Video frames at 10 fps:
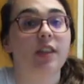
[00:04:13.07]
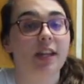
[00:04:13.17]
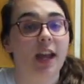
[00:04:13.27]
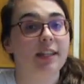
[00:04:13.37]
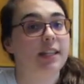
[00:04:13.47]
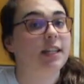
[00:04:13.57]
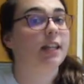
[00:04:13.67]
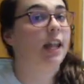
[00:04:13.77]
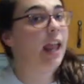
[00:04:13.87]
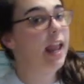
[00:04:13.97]

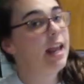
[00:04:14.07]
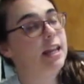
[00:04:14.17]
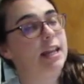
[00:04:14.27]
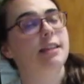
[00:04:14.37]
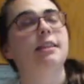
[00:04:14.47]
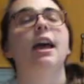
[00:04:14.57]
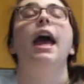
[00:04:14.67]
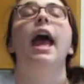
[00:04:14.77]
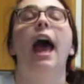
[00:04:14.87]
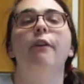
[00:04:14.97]
1980s,
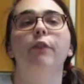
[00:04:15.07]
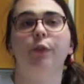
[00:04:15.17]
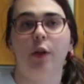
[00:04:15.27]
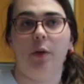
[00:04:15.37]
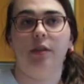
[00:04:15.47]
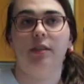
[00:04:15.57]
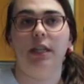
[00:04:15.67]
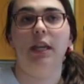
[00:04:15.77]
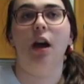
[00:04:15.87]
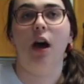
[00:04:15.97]
have a frequency